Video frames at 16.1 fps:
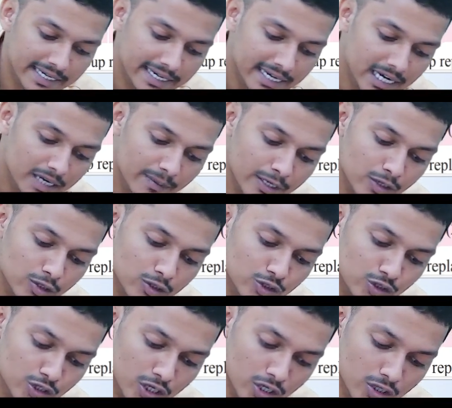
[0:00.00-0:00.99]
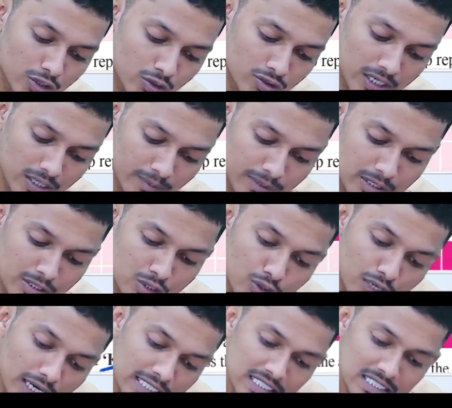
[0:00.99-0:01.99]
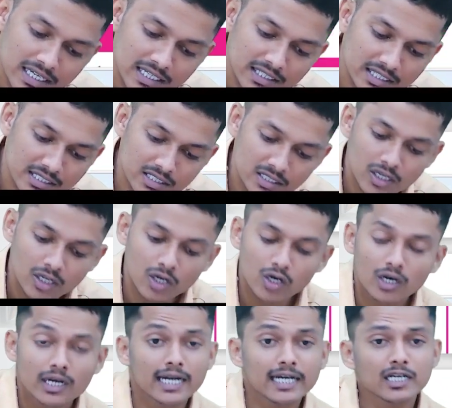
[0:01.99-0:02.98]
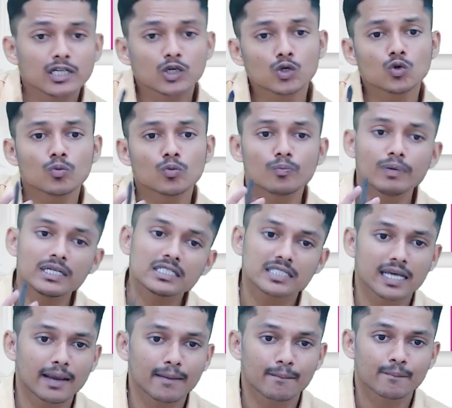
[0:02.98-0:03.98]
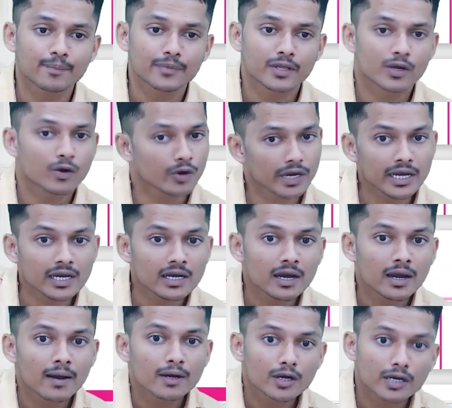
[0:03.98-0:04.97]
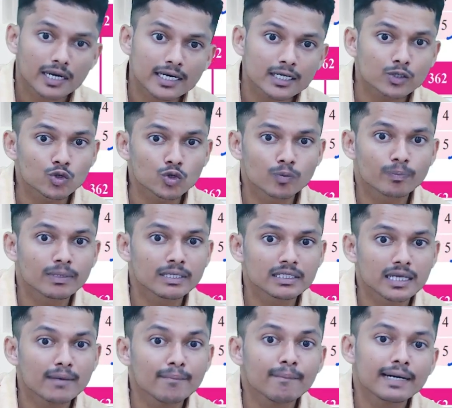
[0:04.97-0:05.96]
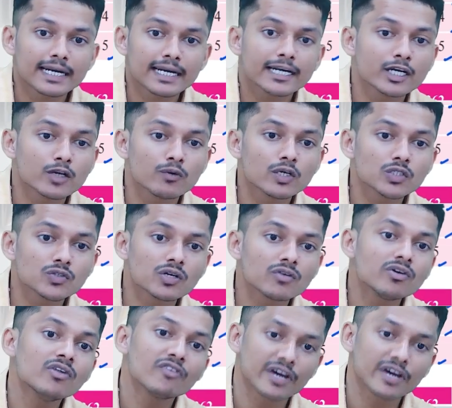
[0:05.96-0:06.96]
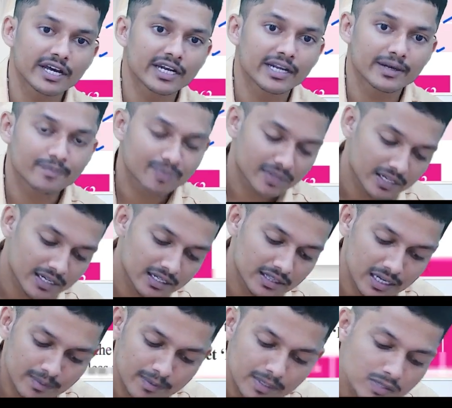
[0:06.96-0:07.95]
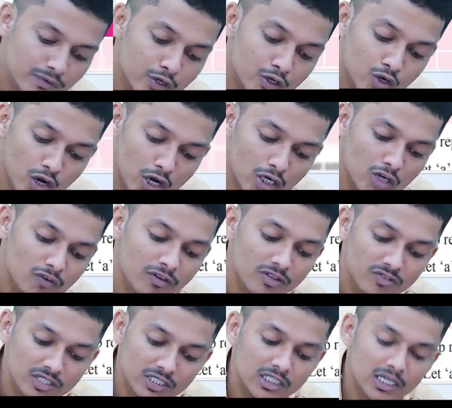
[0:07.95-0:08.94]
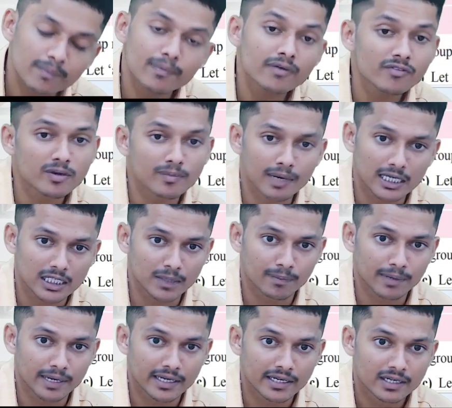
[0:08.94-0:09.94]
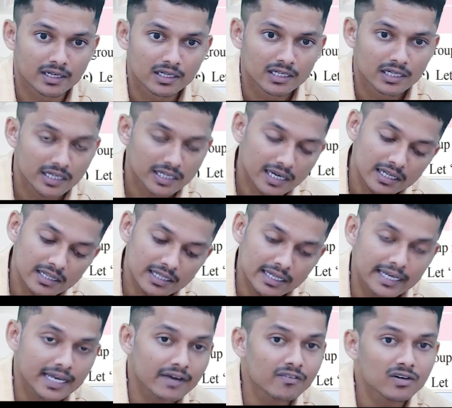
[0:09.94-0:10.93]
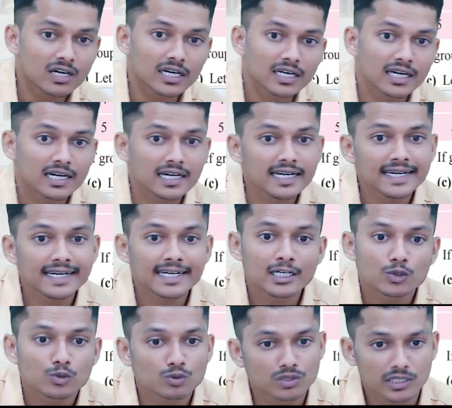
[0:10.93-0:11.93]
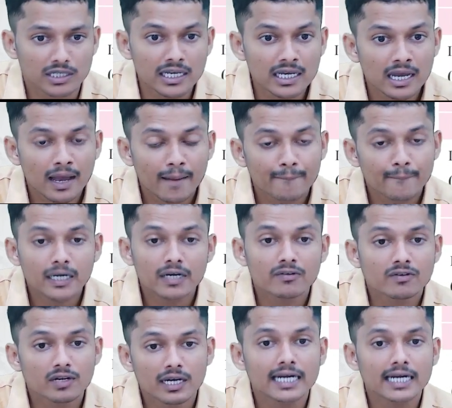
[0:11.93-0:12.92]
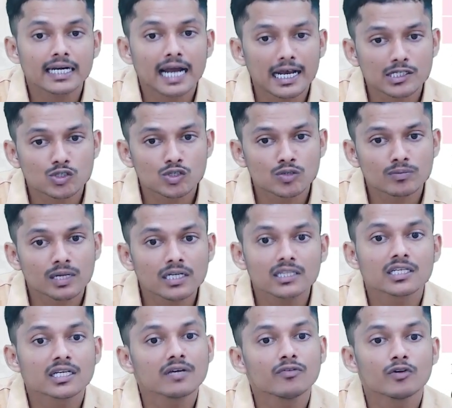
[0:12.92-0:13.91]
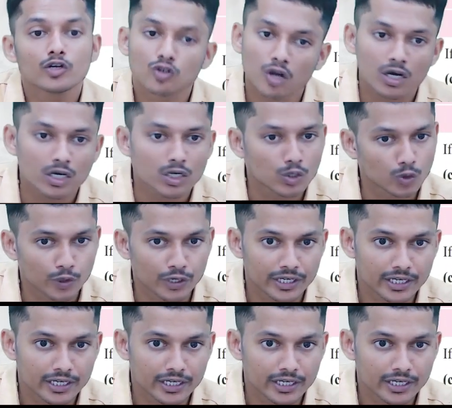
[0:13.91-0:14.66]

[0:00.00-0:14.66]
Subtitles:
element you should not know. That means you consider this, let group be same. Okay, let group be same, but individual will vary. That means we do not know with which number we multiply. Here they gave clearly into 3, but let assume that 3 we do not know it.